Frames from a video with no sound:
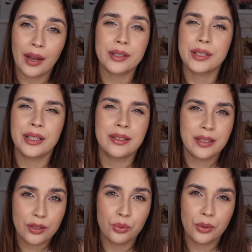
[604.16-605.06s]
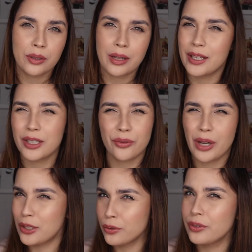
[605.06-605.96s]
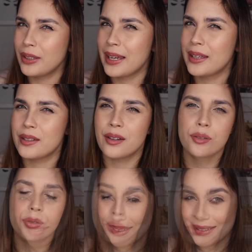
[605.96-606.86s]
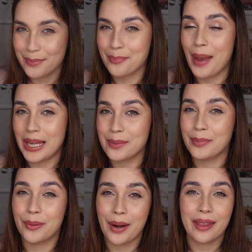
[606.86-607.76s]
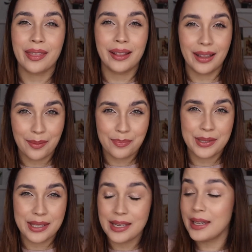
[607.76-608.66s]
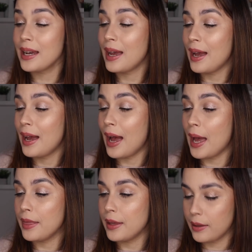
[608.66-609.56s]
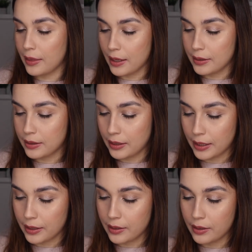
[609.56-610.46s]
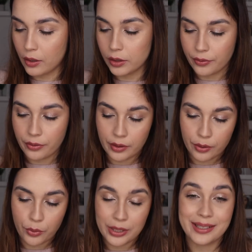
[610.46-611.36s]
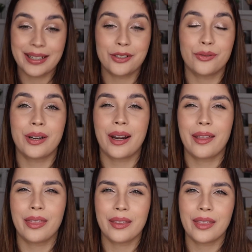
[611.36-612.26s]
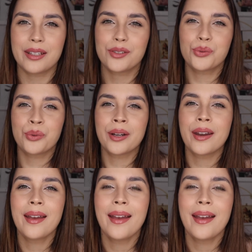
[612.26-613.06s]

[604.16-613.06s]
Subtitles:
that, and this one I don't feel like it does. The Pat Mcgrath lipstick, I think that like all of the ones that I tried, I think that this one